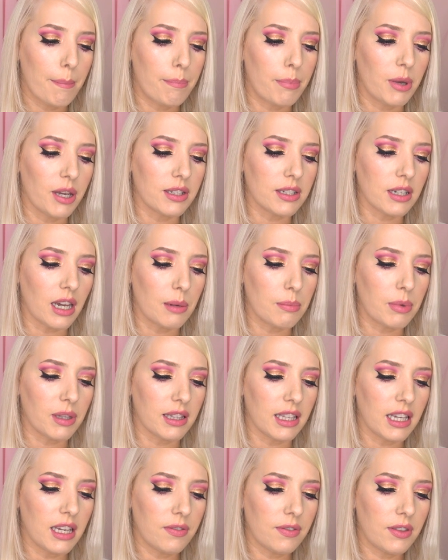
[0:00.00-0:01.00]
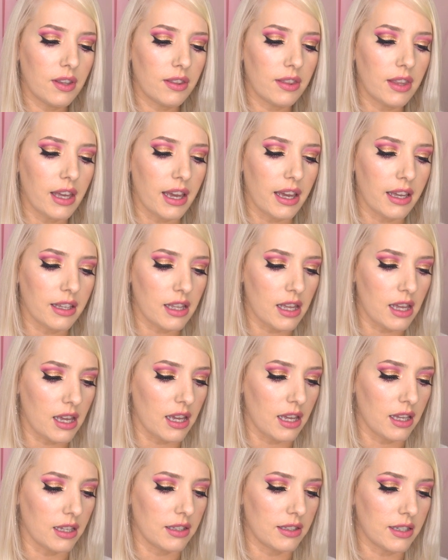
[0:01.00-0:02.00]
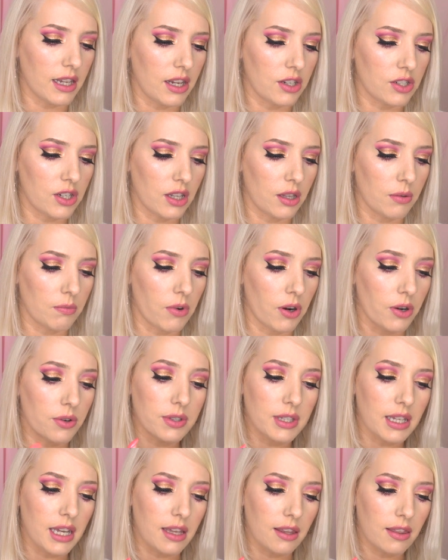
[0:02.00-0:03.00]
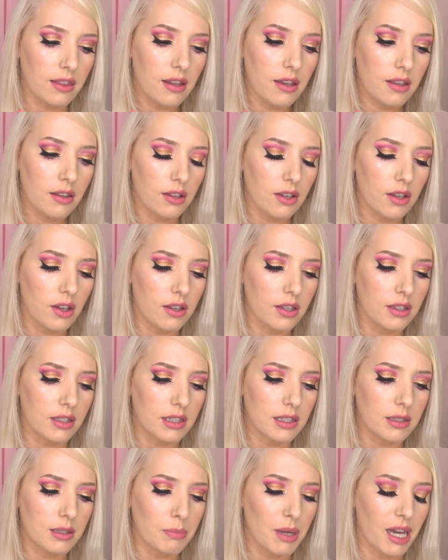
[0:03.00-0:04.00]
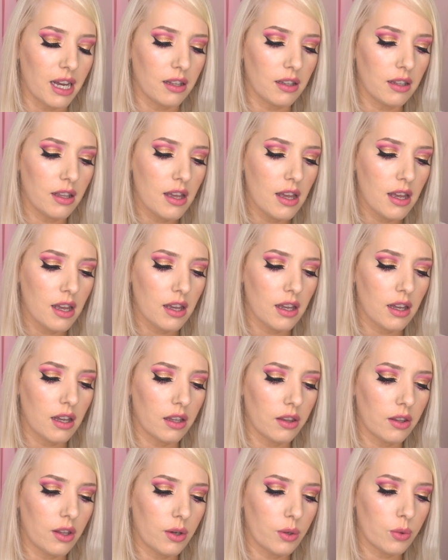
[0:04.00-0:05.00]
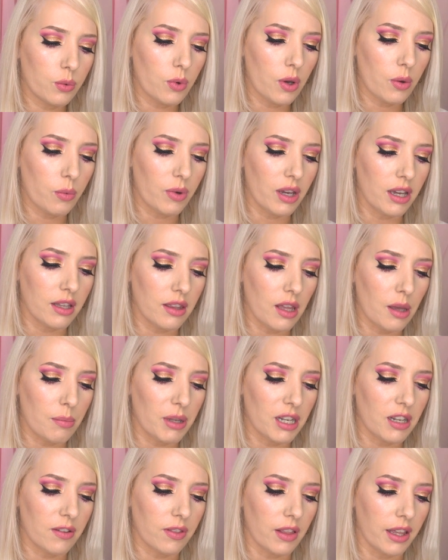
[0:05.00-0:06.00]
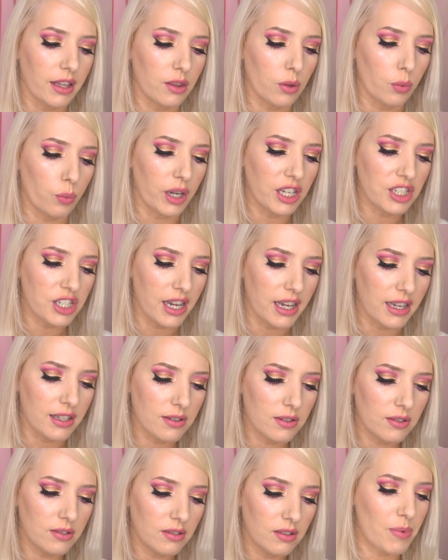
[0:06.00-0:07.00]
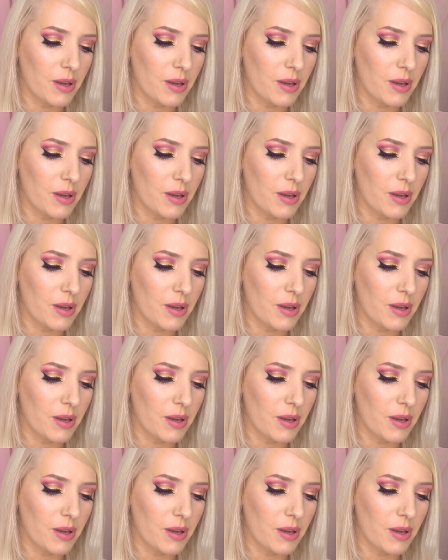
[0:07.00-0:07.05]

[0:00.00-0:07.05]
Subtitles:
but I believe that that is actually the rose ether that you can smell, along with a bit of like the witch hazel.